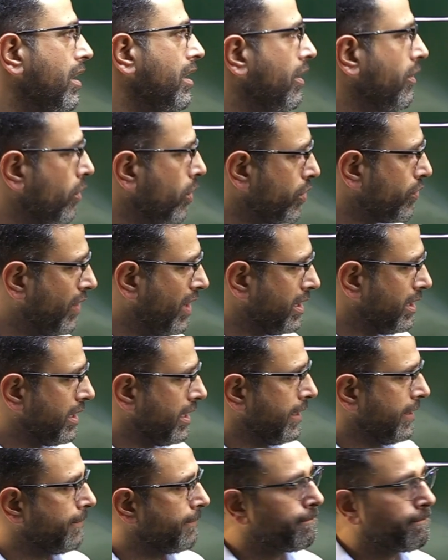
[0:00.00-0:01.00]
Now note one
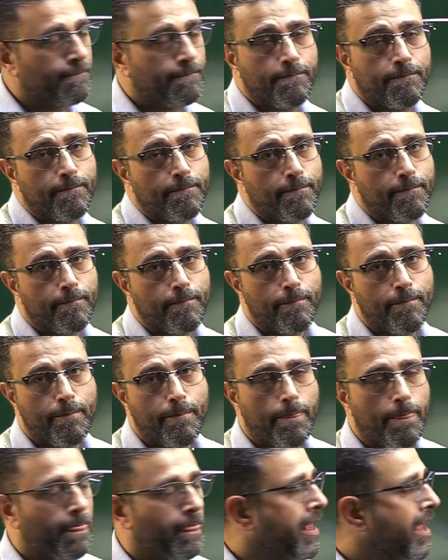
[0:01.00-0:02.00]
thing.
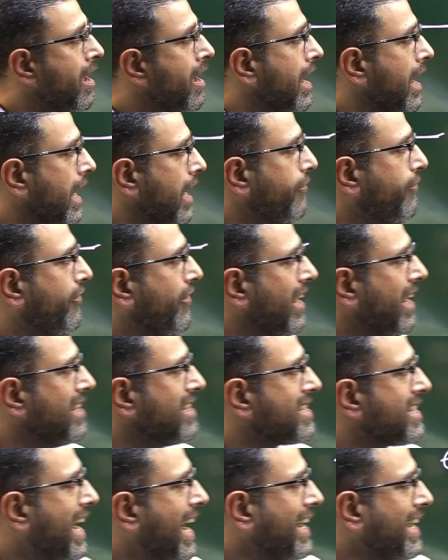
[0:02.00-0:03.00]
If field
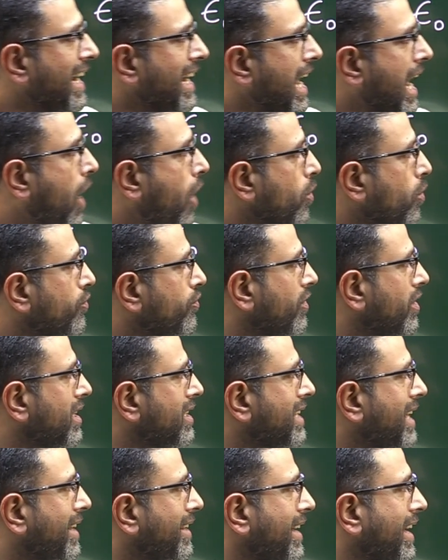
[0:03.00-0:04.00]
is radially
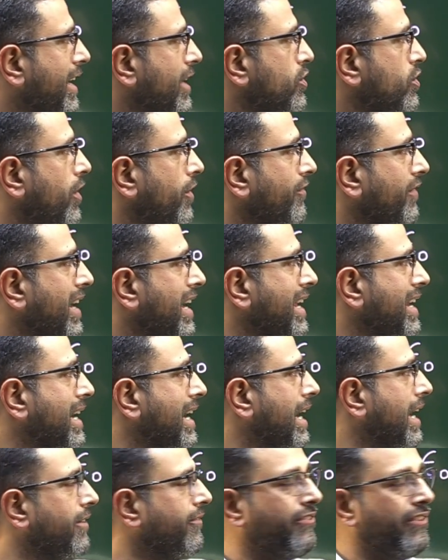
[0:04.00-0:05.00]
outward, then direction of
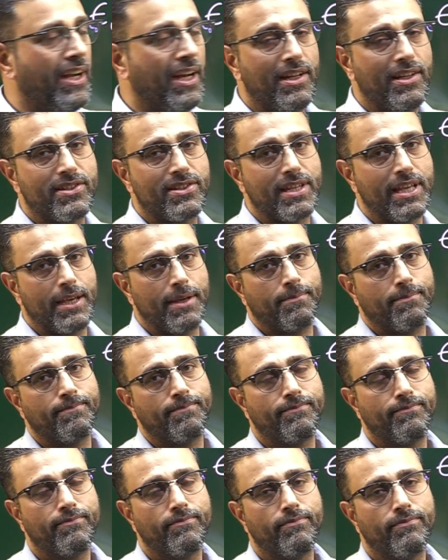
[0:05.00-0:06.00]
area and field is same
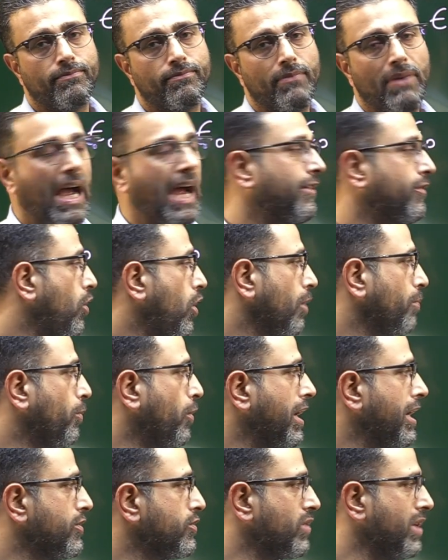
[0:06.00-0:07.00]
at all
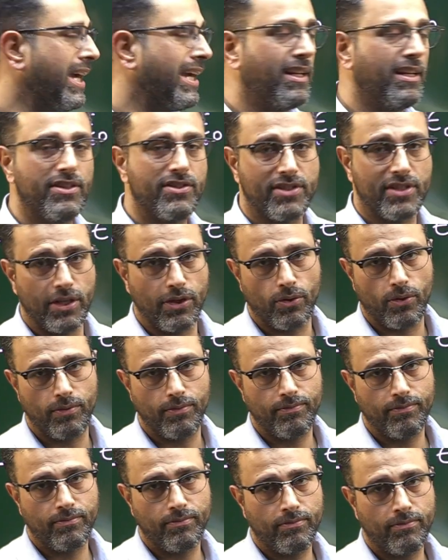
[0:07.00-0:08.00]
points. So angle is zero.
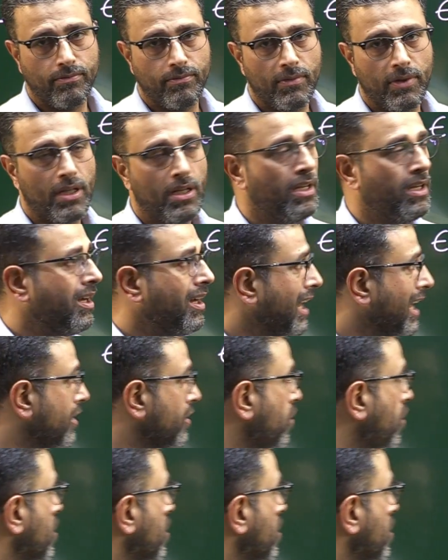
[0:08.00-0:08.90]
And